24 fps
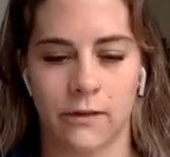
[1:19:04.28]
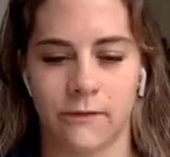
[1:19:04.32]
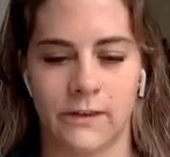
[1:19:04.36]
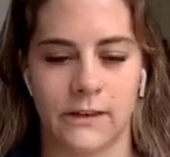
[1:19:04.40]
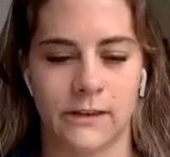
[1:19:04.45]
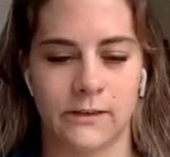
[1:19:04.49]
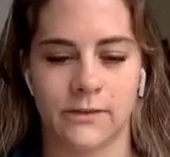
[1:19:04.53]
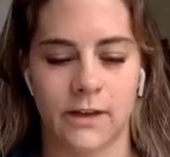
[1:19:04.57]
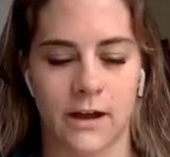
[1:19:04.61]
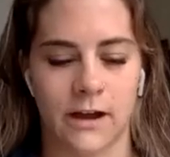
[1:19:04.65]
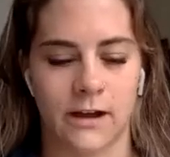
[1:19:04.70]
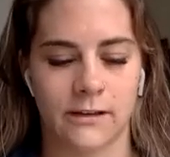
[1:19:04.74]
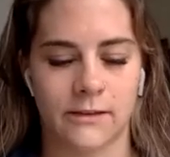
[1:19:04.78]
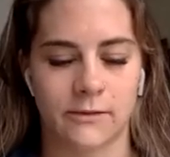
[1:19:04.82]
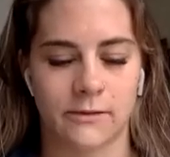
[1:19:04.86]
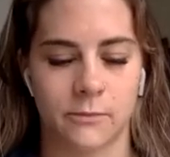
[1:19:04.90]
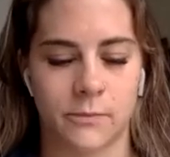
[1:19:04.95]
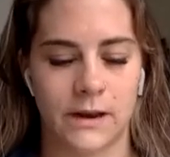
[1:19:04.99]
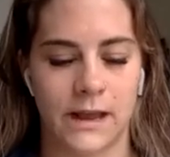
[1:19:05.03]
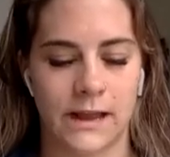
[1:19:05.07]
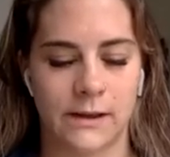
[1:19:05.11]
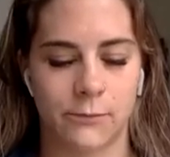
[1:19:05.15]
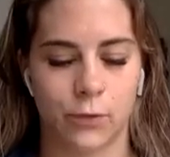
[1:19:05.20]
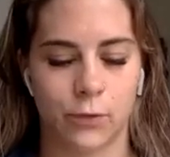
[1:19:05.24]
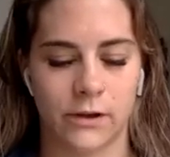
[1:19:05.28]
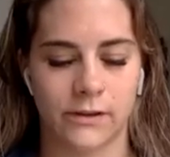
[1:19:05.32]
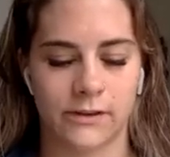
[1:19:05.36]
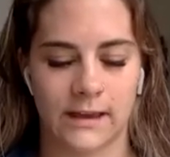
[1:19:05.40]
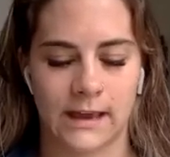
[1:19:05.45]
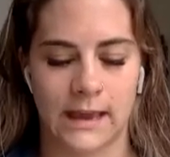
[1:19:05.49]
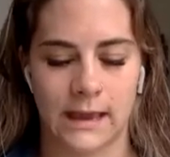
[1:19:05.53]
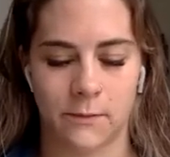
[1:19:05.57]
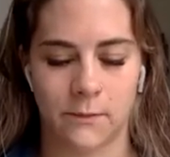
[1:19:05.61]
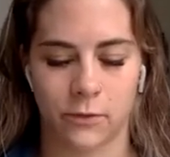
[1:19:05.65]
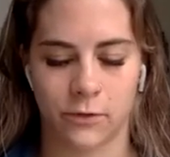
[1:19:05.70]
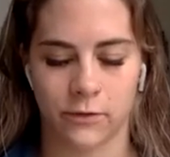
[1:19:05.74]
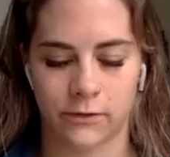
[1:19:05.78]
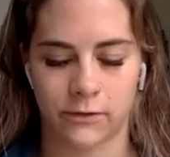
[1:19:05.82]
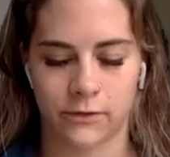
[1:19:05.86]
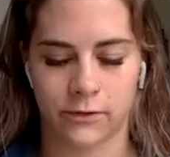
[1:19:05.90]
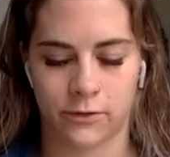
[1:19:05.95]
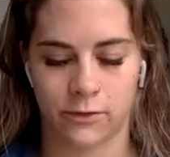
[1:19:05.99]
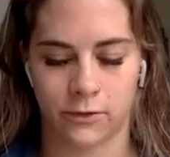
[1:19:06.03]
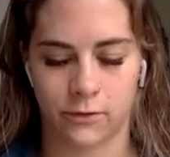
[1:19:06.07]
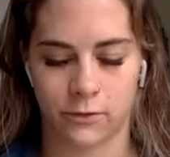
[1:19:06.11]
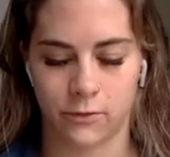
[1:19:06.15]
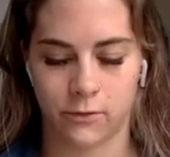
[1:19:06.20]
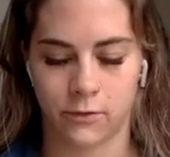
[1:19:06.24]
all of these thoughts, but I wasn't able
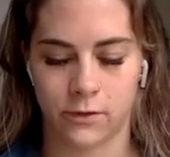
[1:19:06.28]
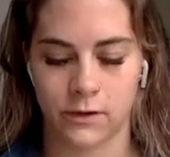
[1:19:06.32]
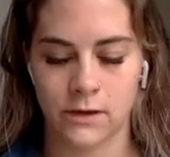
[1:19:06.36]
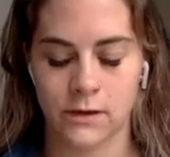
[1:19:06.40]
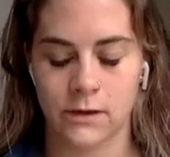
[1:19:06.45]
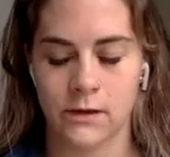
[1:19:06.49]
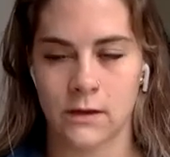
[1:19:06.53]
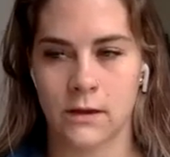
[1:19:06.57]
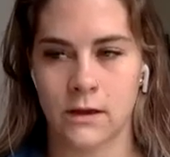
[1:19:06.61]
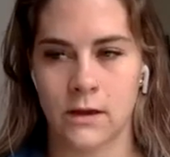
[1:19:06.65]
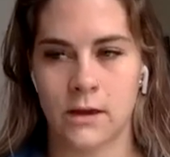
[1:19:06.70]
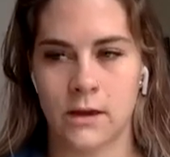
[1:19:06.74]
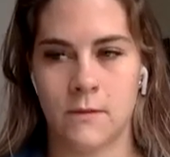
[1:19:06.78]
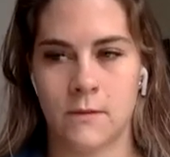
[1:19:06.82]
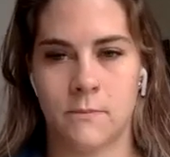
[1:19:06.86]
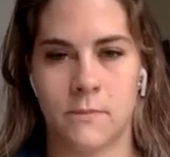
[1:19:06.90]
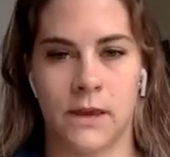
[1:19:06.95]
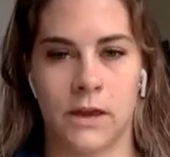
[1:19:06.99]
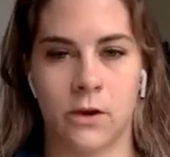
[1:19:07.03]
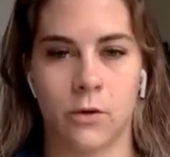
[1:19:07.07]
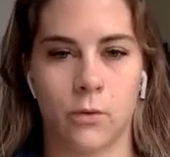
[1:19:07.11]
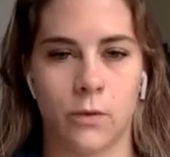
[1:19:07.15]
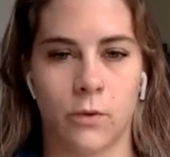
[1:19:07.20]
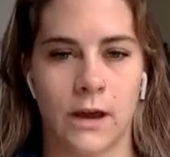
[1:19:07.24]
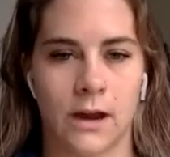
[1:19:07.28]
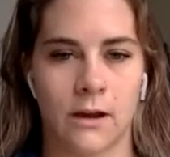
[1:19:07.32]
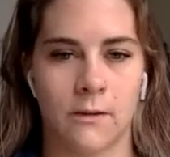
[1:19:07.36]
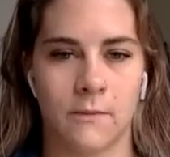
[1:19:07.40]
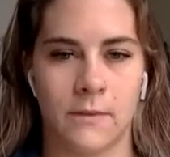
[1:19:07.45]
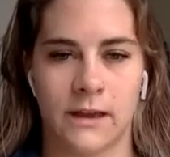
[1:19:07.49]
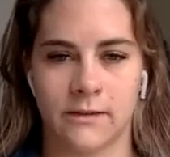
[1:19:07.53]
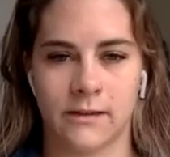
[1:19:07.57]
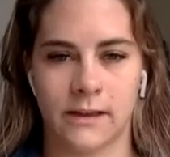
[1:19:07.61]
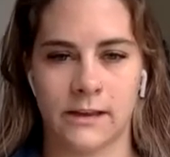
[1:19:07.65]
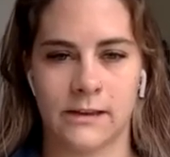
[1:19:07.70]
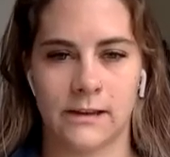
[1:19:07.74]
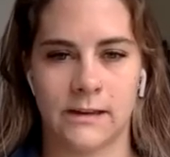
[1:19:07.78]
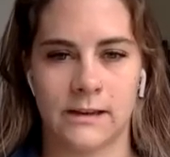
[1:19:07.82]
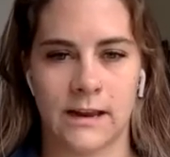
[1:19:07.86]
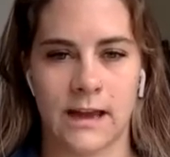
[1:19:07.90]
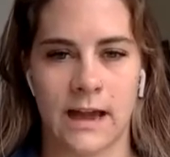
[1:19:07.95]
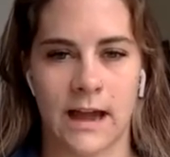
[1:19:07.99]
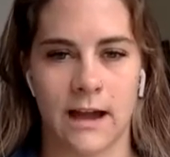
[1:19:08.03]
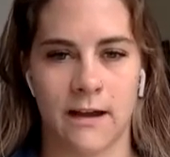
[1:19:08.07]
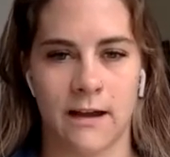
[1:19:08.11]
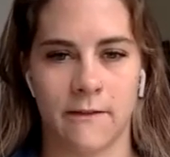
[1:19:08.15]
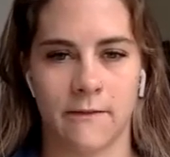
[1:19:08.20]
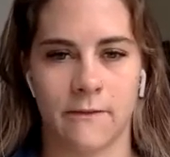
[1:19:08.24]
to be aware because I didn't
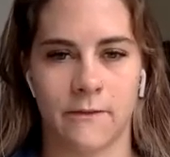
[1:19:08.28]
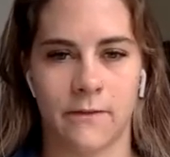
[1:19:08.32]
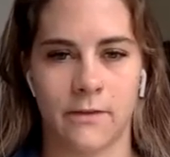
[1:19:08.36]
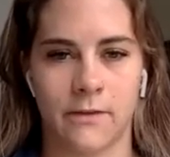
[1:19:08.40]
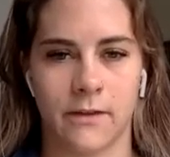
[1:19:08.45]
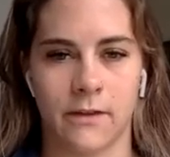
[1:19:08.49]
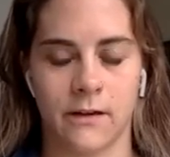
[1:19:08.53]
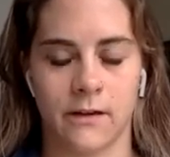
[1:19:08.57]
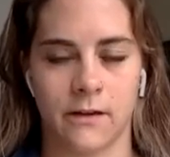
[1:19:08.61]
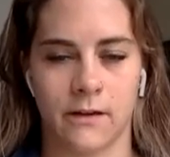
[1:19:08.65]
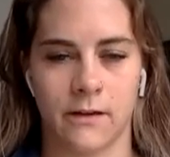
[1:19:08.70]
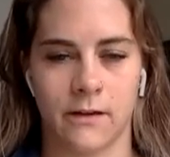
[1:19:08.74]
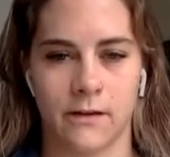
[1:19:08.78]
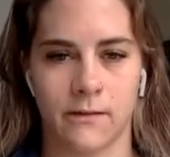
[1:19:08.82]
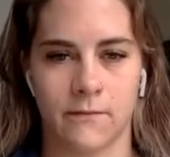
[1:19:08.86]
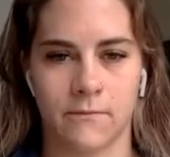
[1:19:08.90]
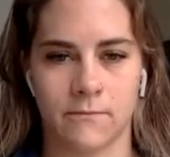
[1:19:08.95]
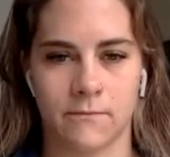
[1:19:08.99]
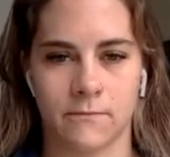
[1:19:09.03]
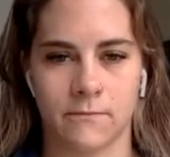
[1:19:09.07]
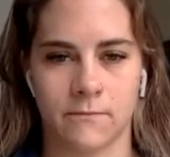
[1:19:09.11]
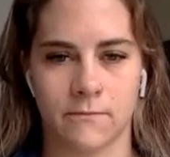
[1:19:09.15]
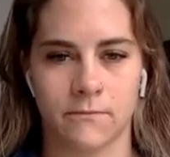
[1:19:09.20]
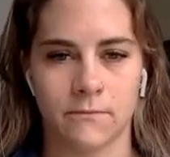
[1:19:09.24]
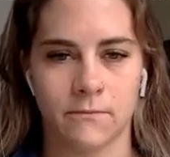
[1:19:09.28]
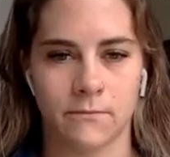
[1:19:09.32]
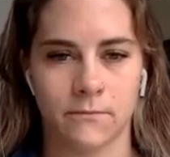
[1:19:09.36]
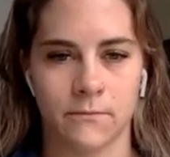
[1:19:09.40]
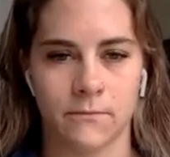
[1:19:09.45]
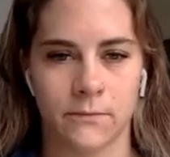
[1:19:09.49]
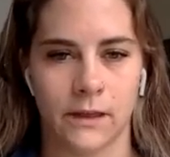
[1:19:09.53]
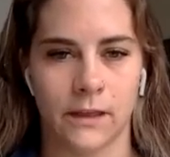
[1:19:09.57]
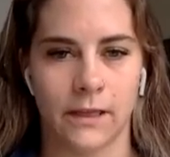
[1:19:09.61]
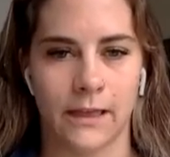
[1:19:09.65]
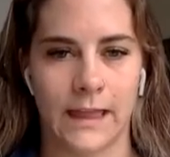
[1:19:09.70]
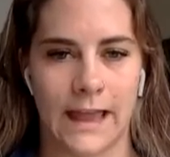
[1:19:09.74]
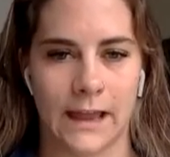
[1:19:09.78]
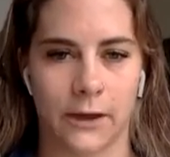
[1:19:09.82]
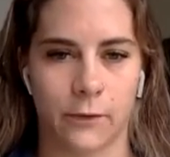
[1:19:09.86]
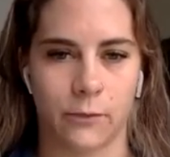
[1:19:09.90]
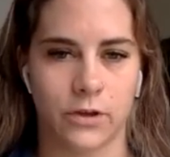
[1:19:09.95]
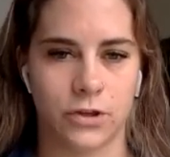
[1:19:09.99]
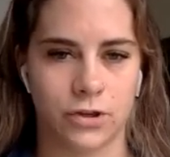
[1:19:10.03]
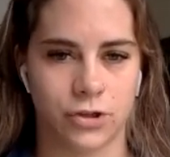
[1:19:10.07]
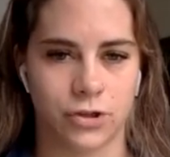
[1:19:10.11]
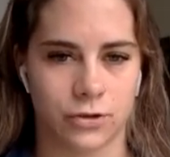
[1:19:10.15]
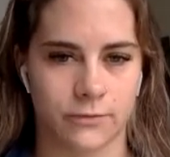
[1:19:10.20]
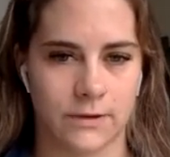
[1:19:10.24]
have the
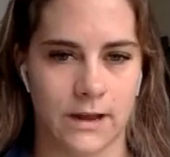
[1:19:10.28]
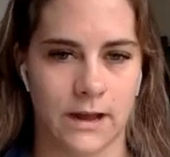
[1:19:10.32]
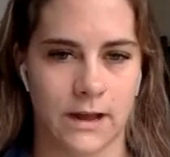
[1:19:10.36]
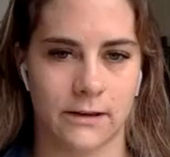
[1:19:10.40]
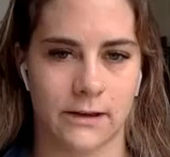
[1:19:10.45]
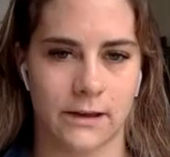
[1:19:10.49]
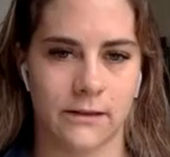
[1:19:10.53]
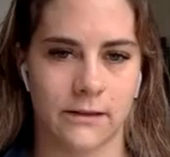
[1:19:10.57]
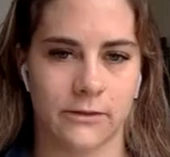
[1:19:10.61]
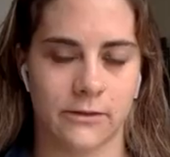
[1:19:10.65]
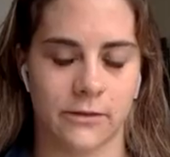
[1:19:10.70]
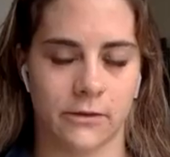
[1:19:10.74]
language around it.